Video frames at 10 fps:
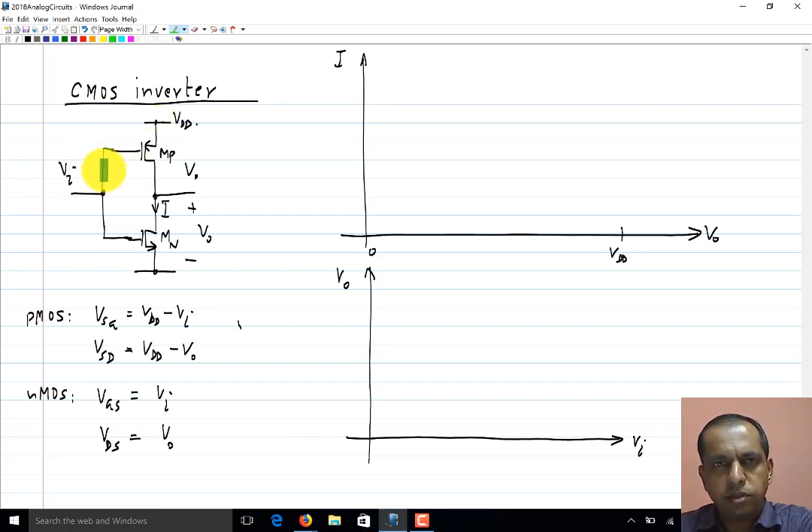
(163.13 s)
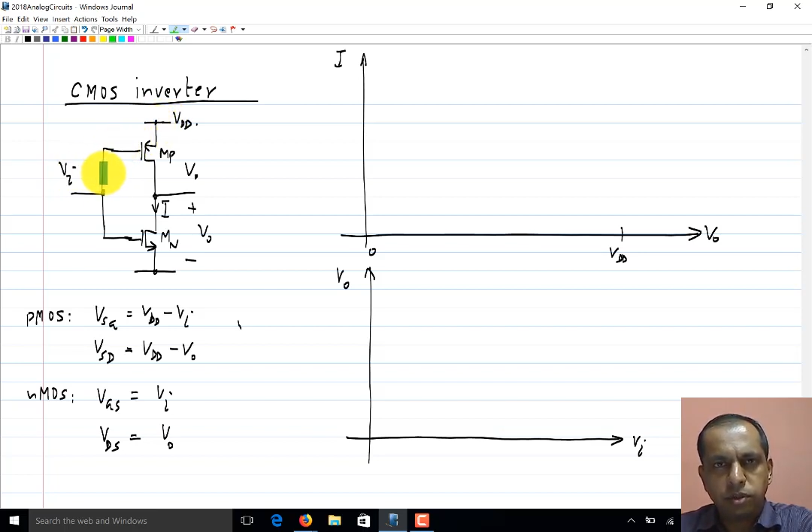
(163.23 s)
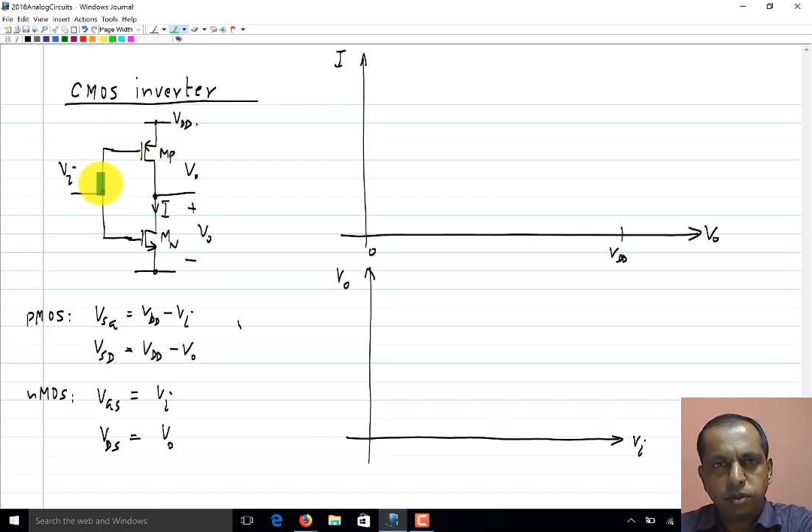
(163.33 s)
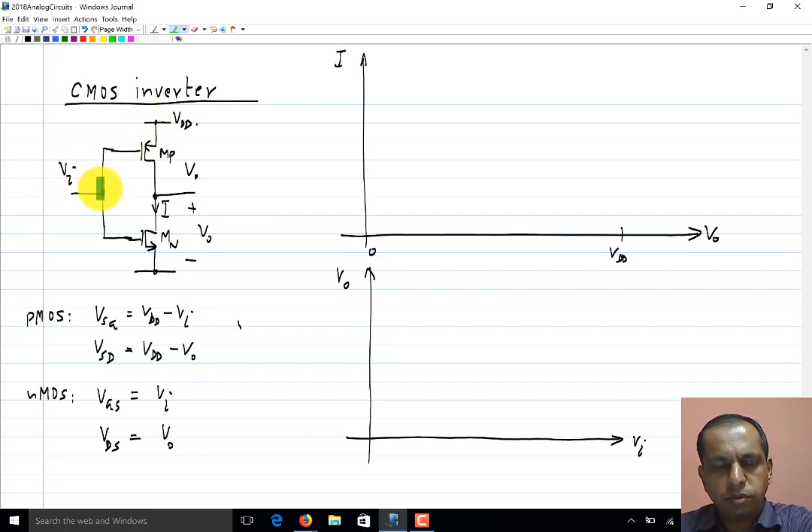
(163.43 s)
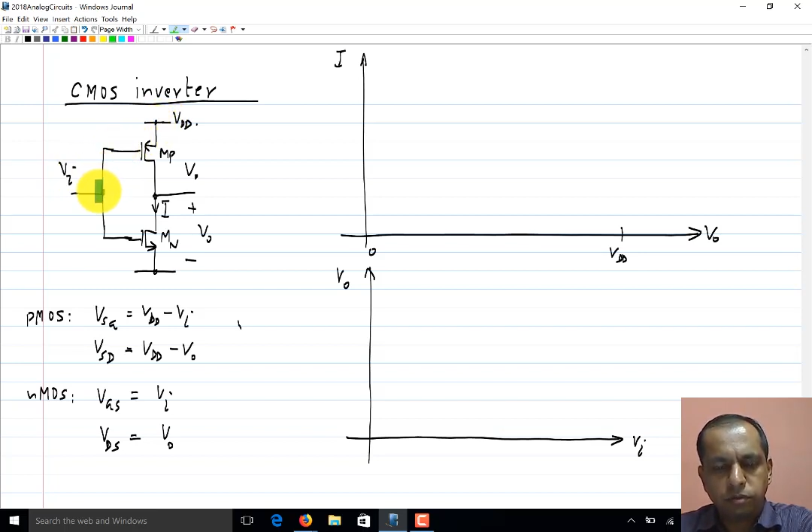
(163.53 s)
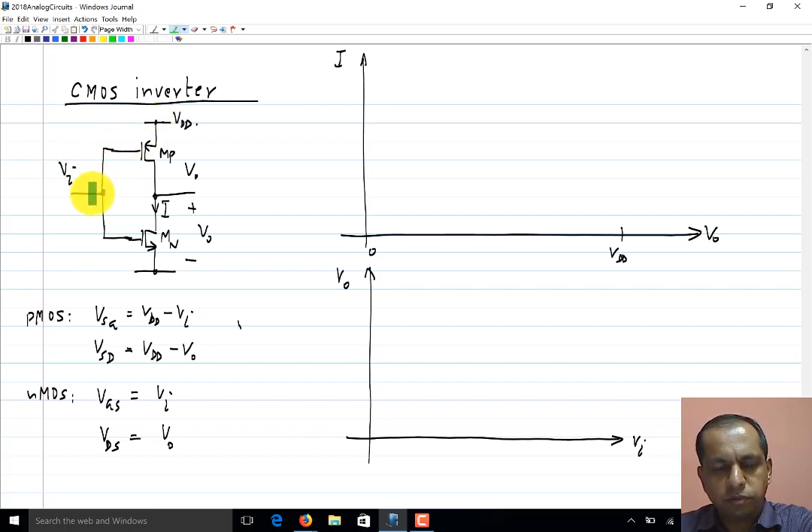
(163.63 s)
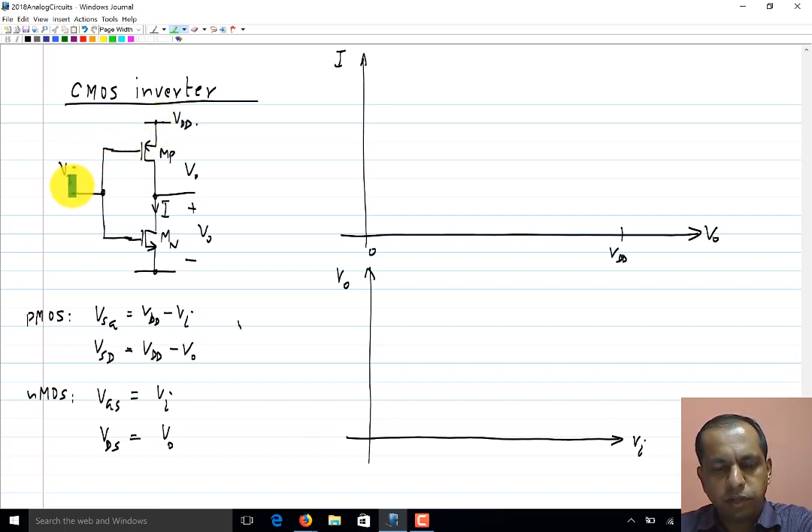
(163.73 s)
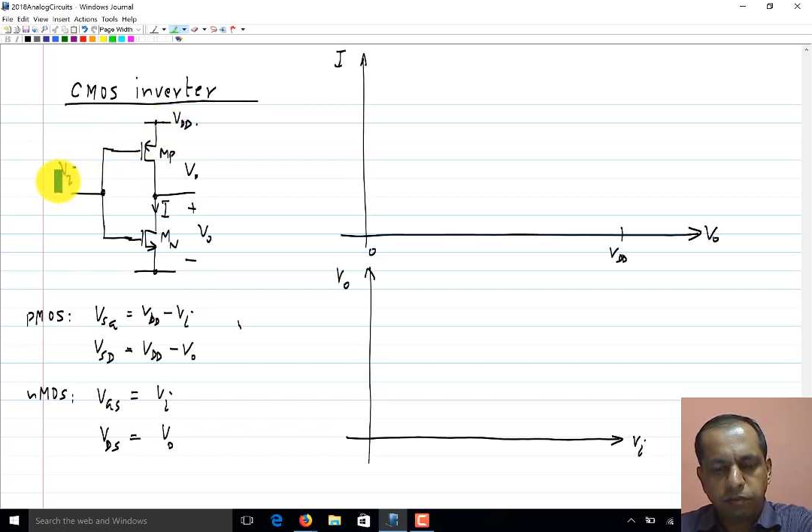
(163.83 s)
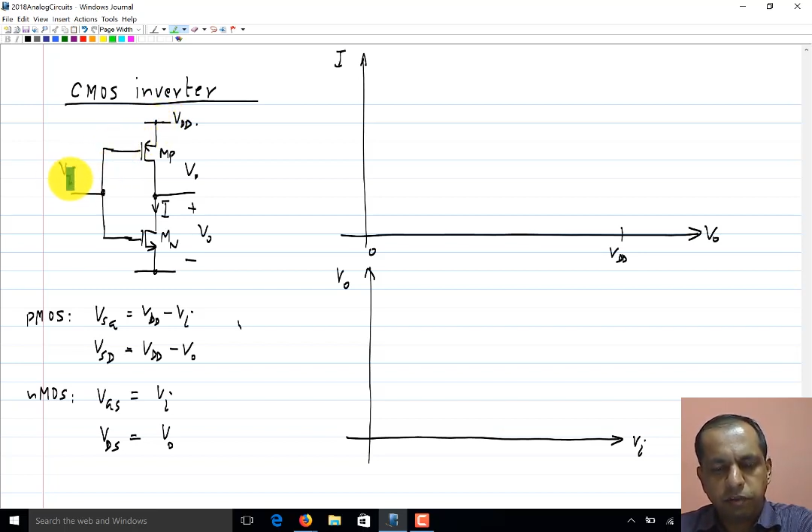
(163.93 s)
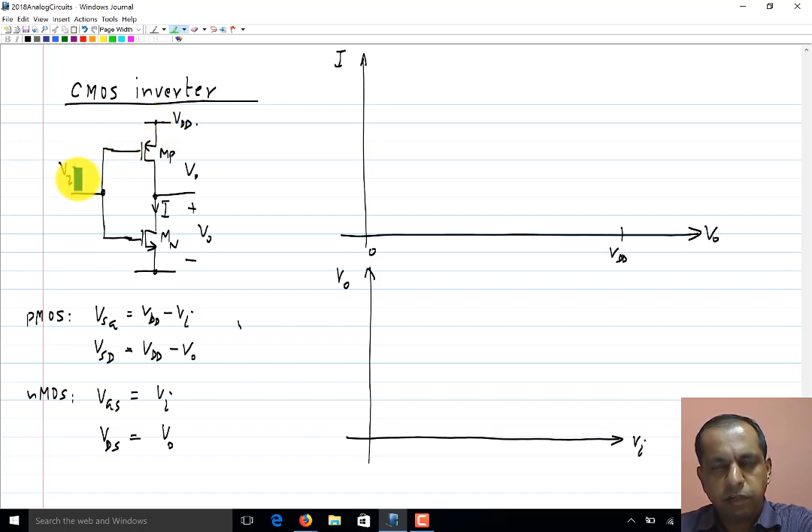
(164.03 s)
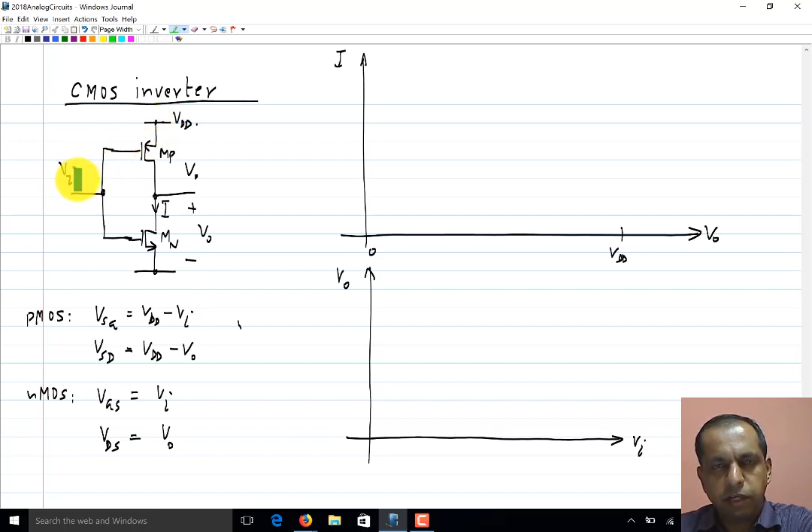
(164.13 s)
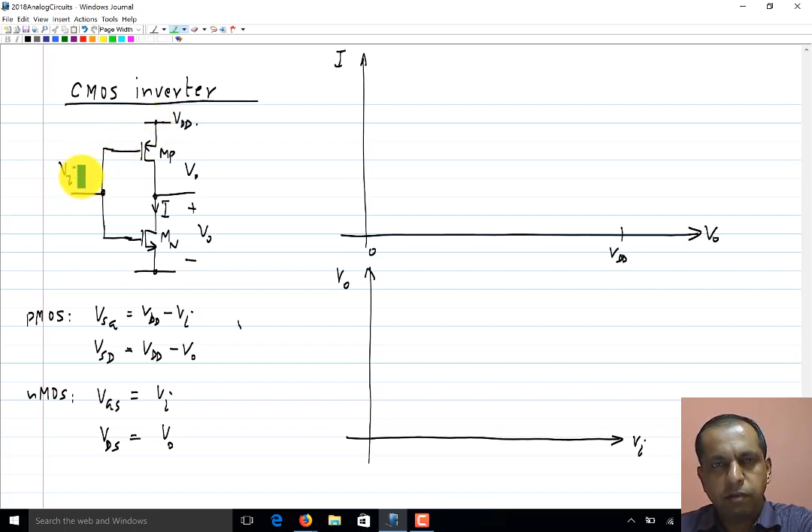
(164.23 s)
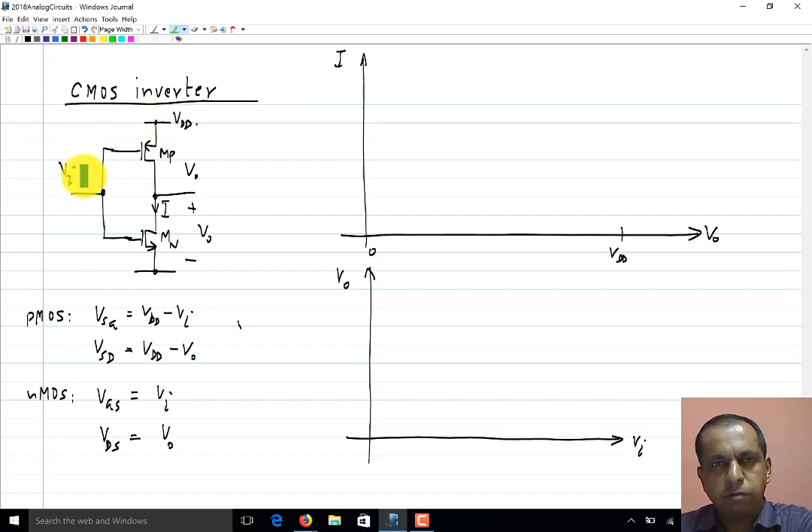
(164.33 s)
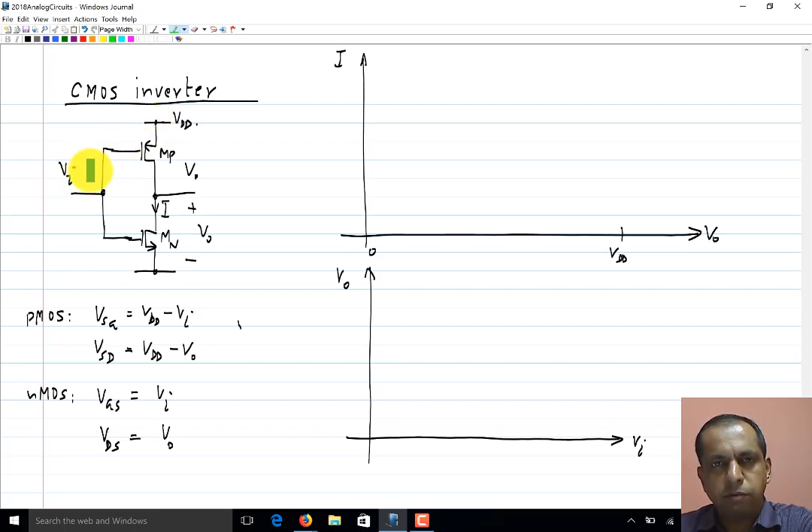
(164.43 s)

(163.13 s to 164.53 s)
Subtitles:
So, for every value